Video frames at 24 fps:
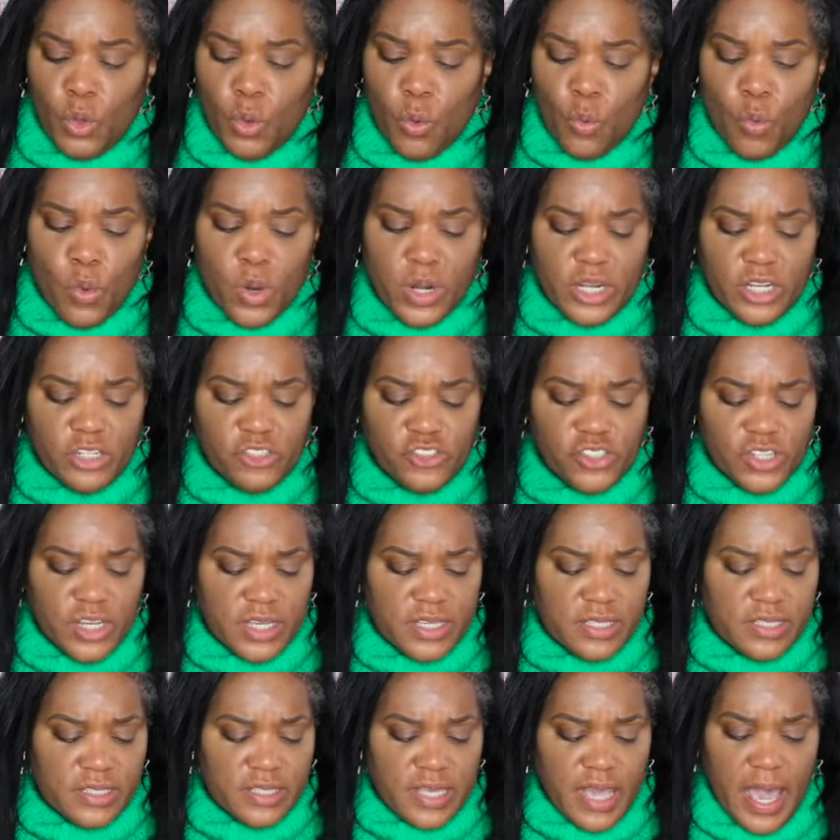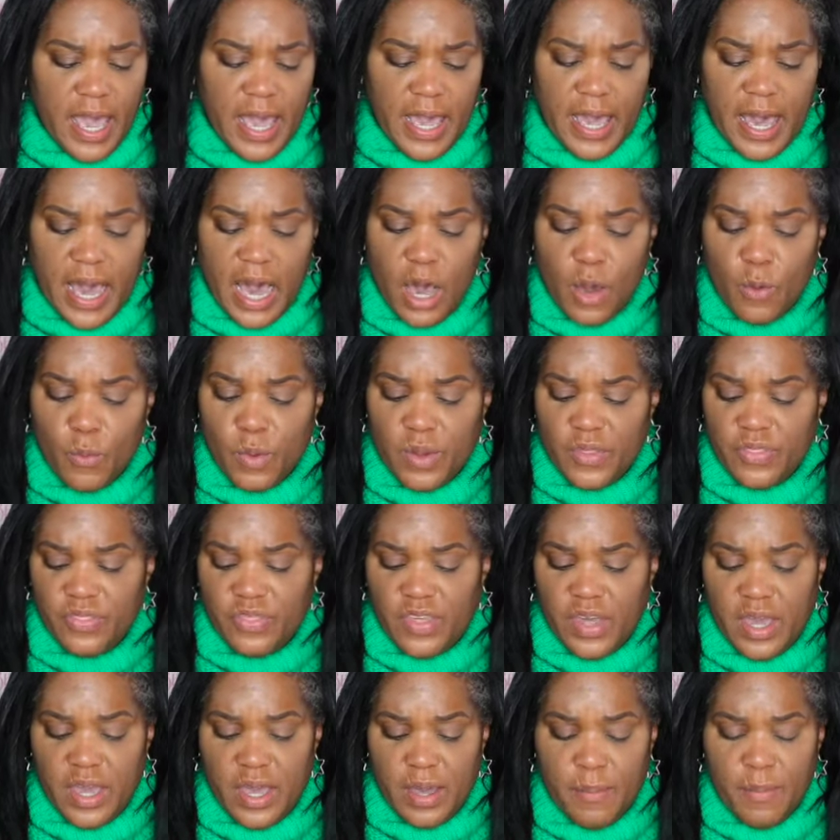want to just hang out with
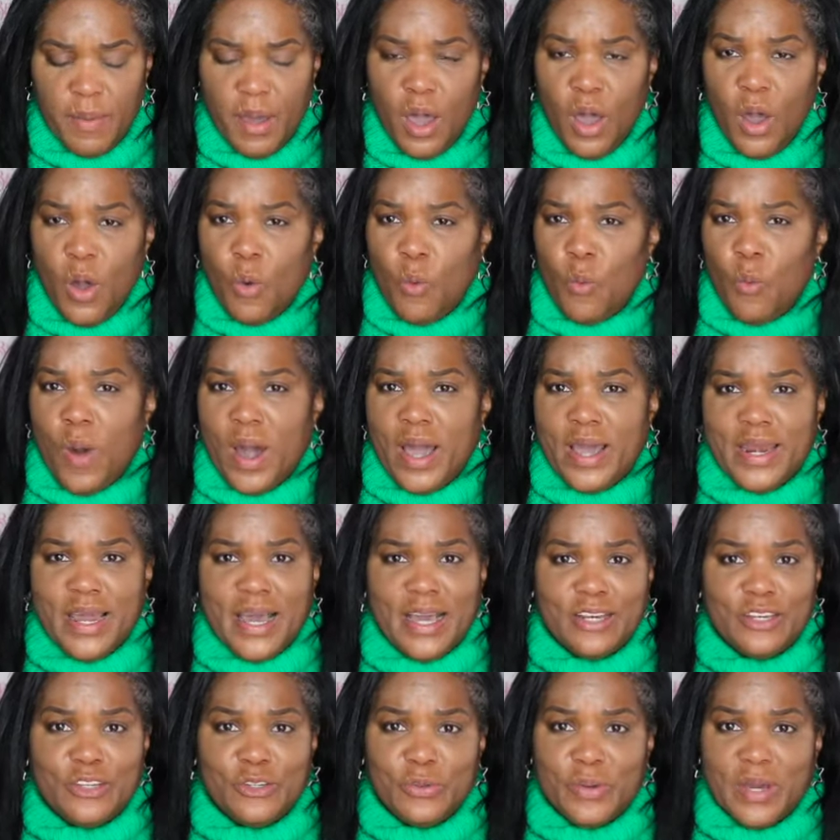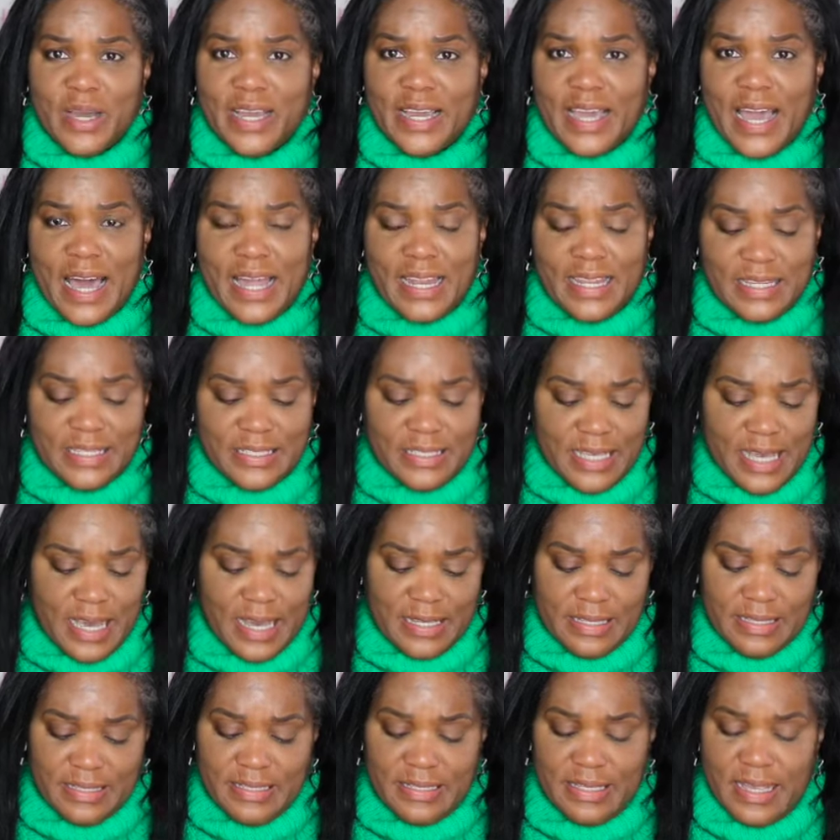them, why not do a
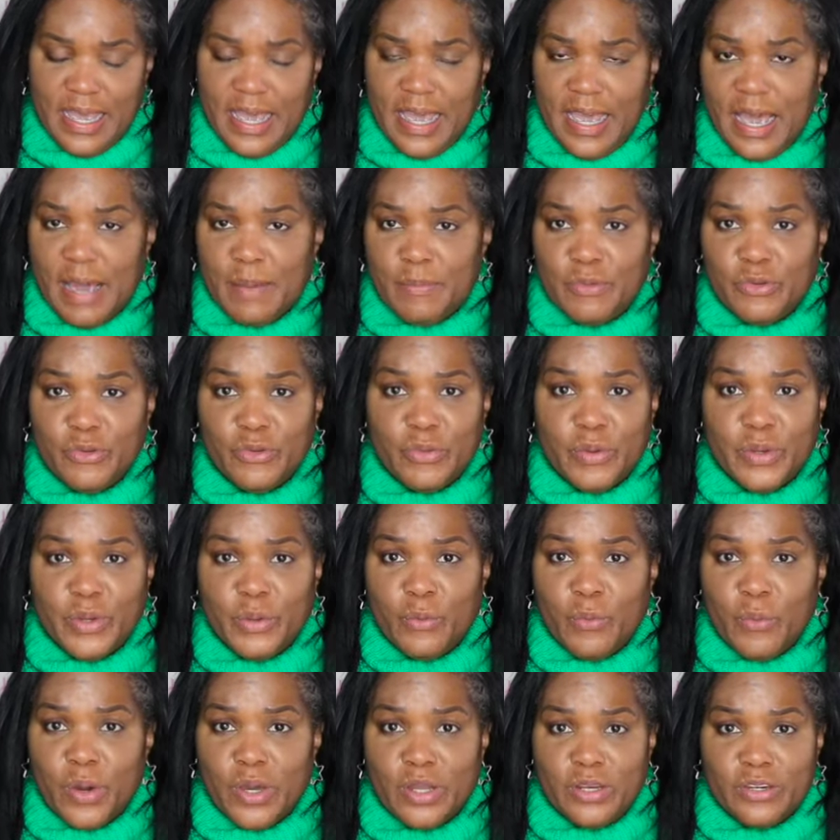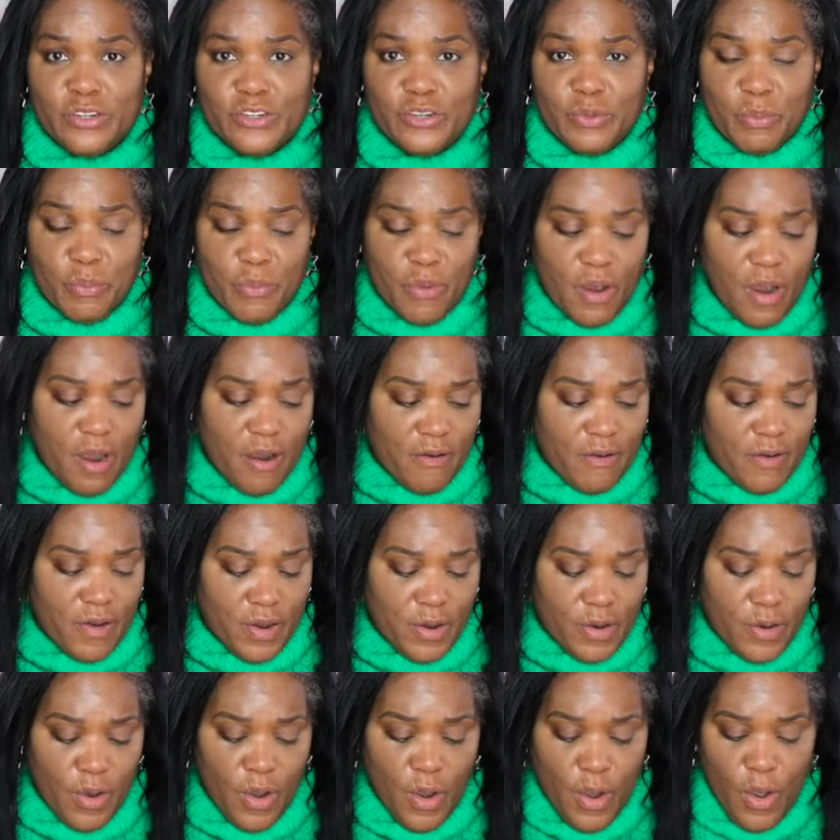Galentine's Day? I'm doing one
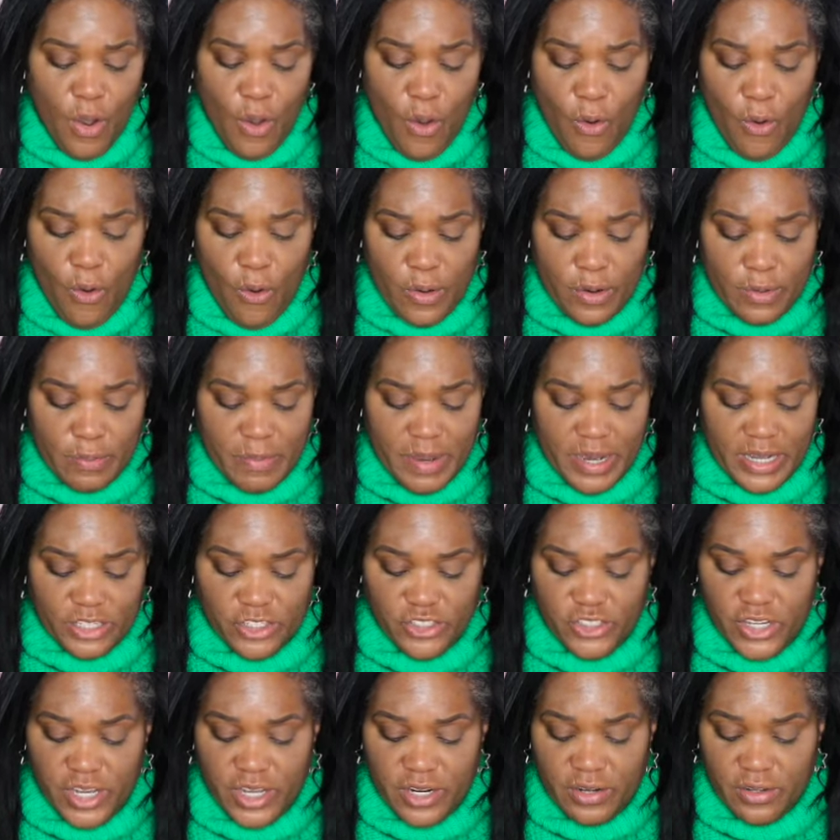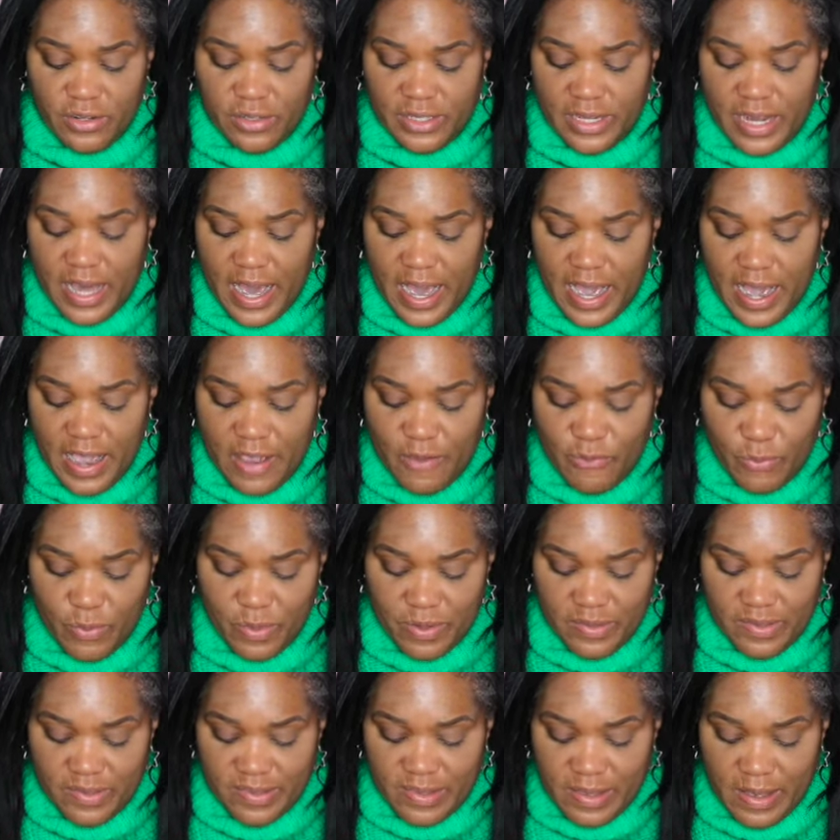tomorrow on my channel live
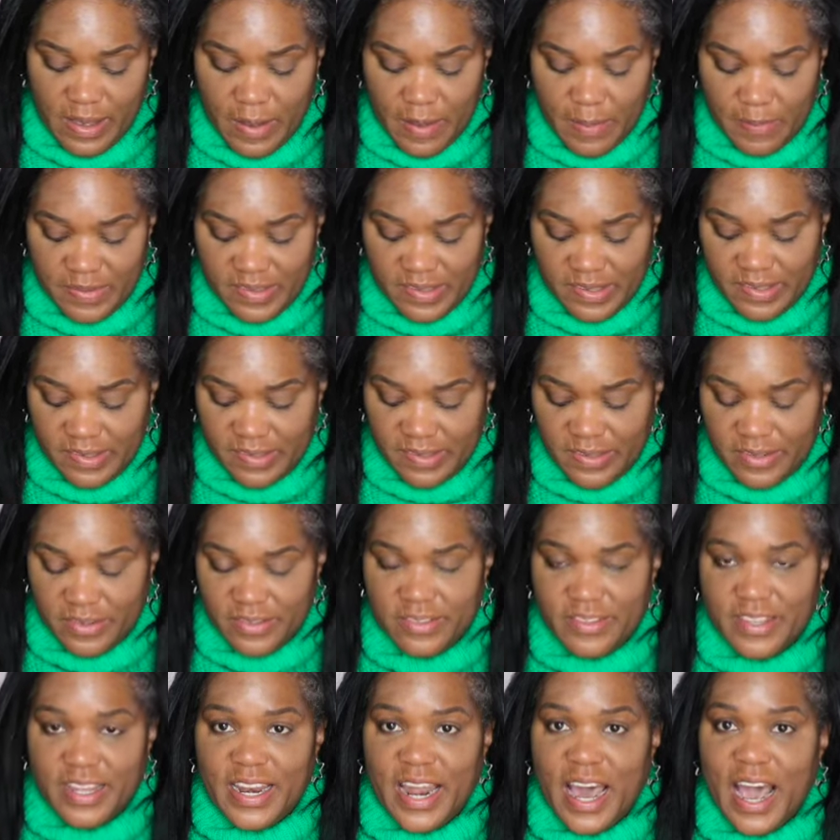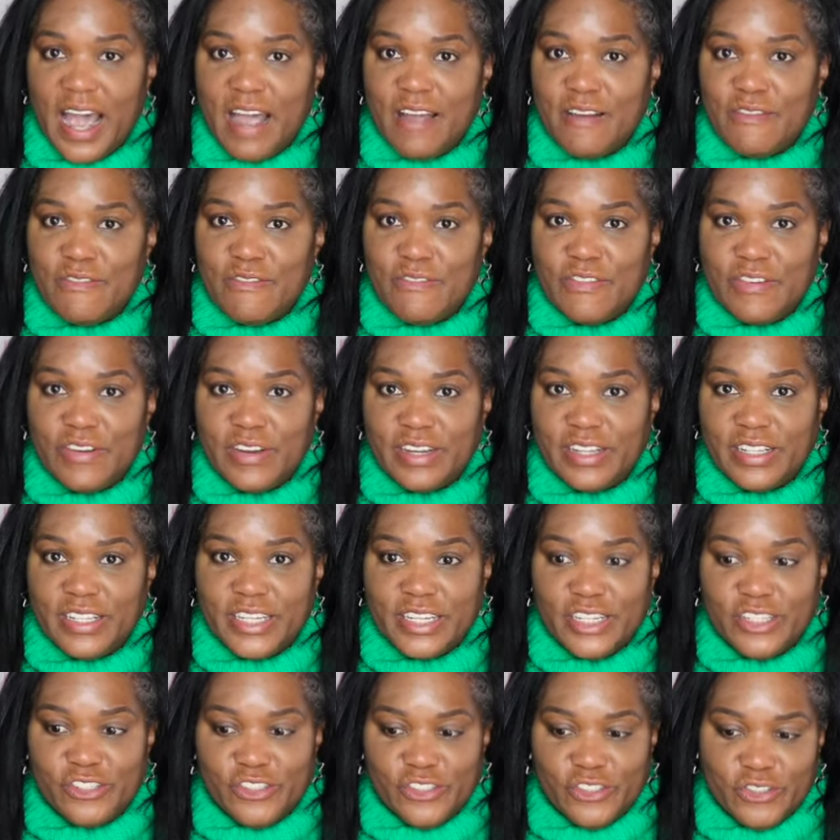with some sisters that I
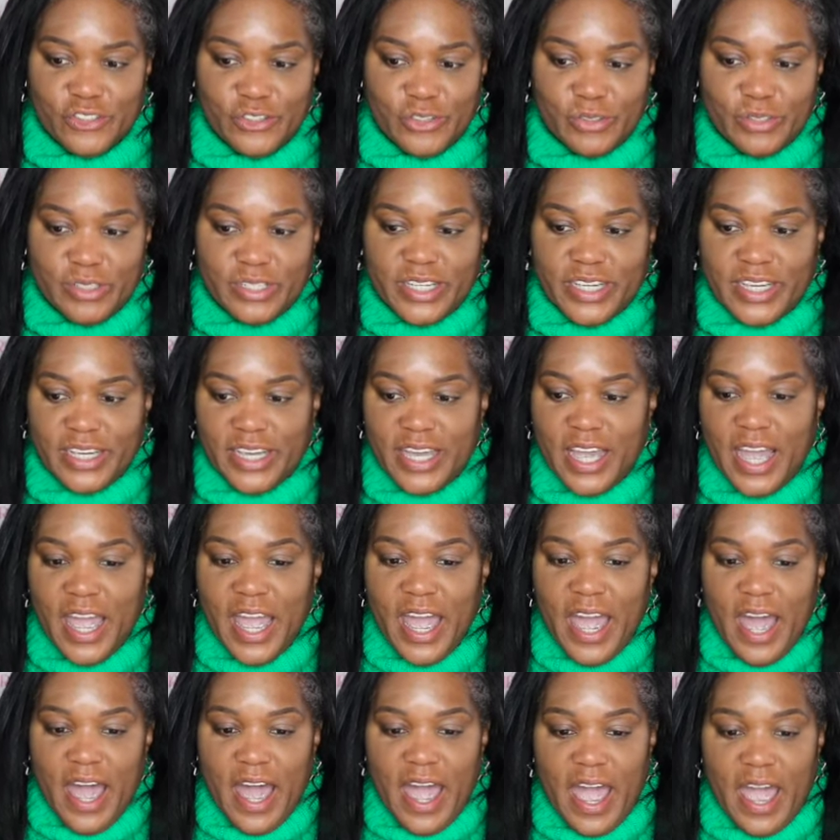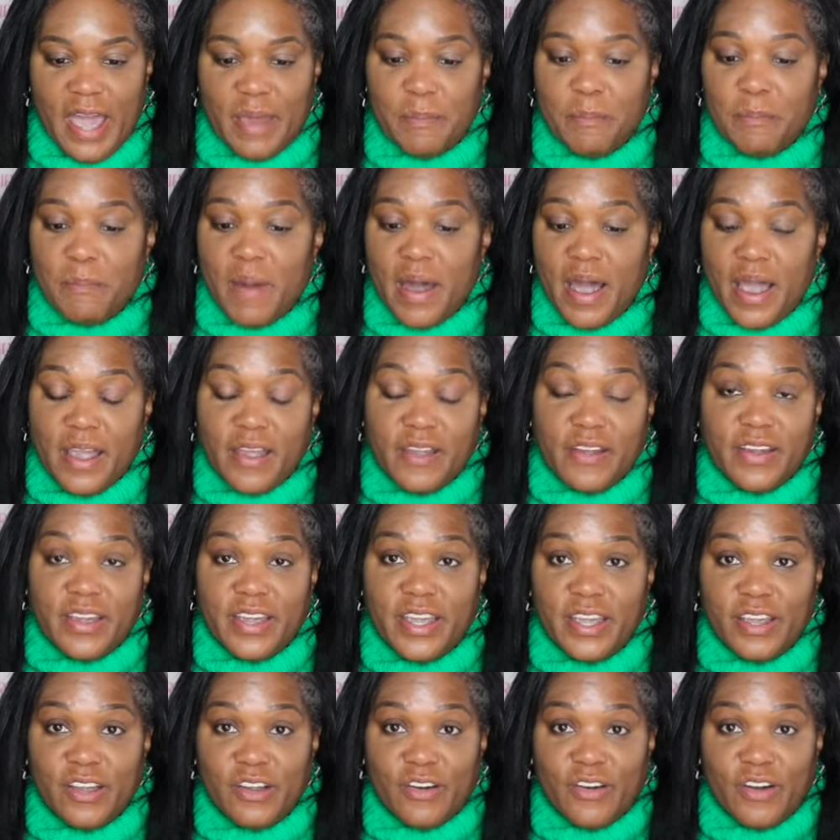really truly admire
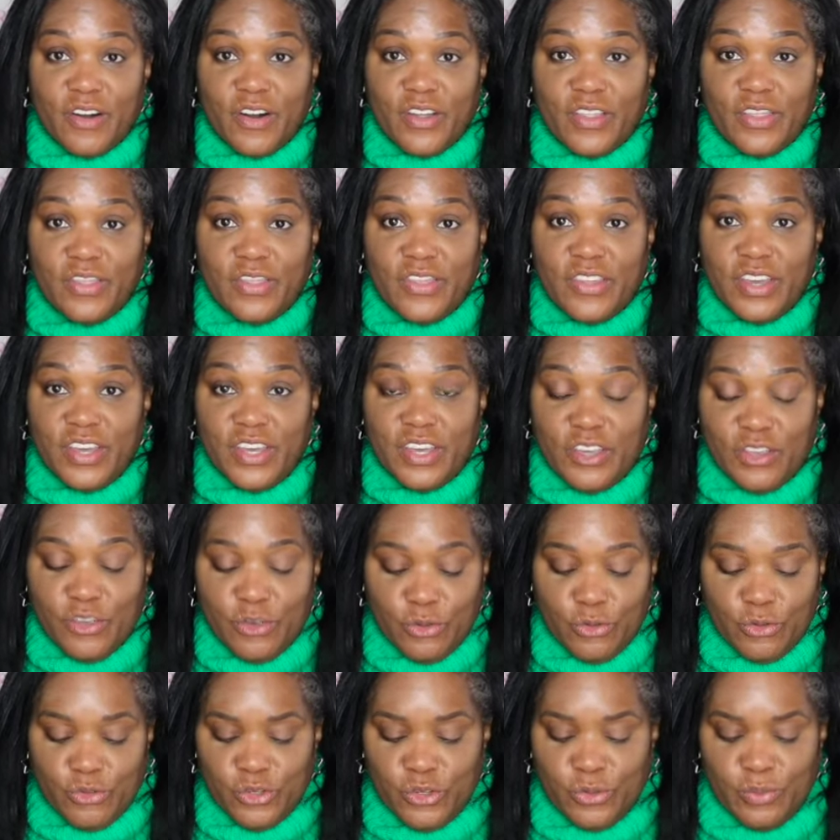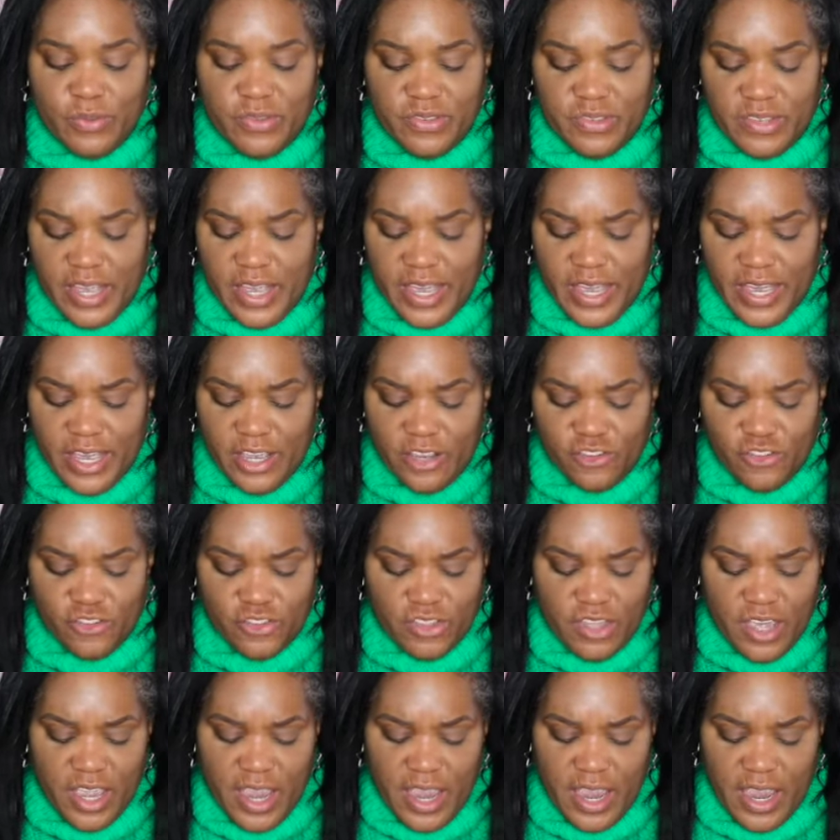here on the YouTube stage.
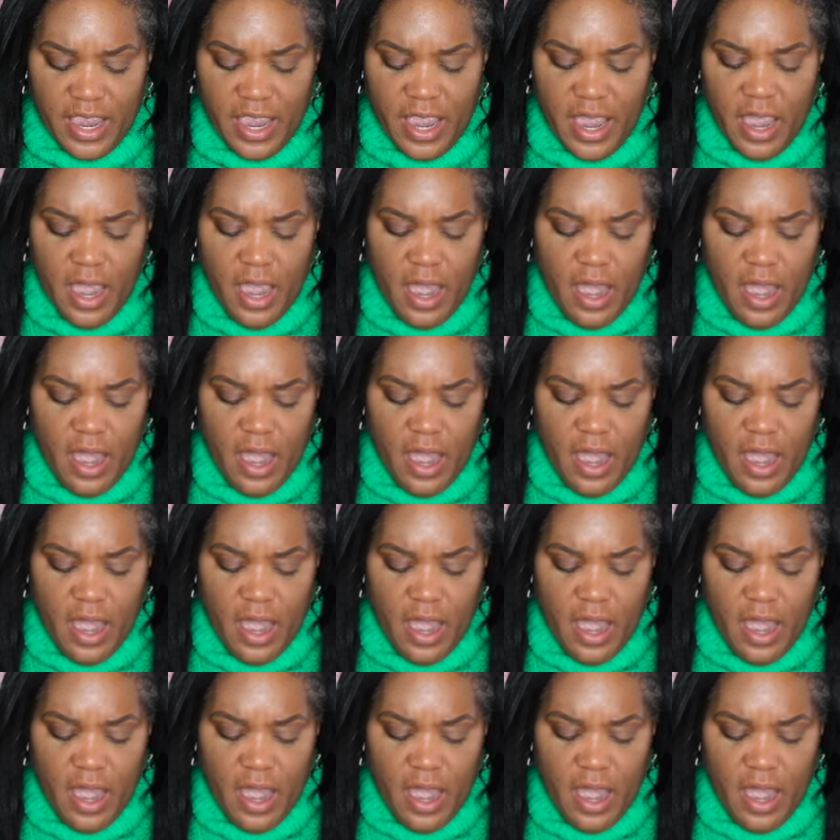They